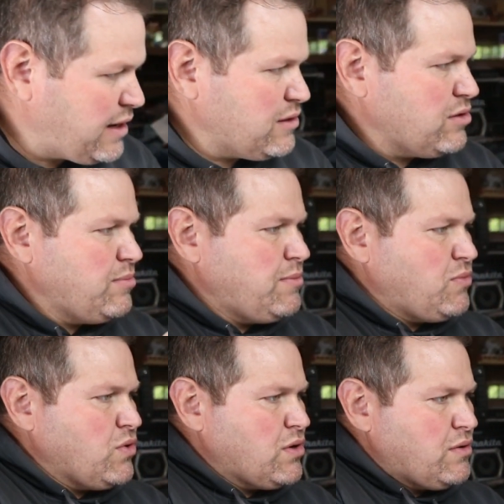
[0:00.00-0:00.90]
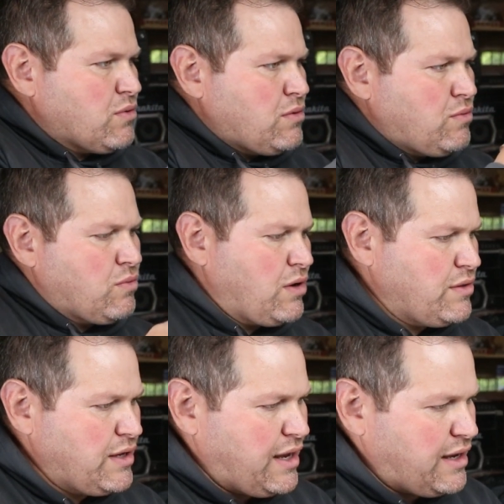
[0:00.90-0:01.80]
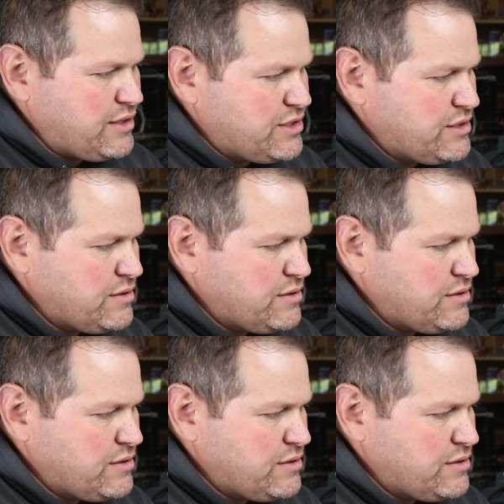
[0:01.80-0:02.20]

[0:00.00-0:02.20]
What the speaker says: a little bit more around the edge.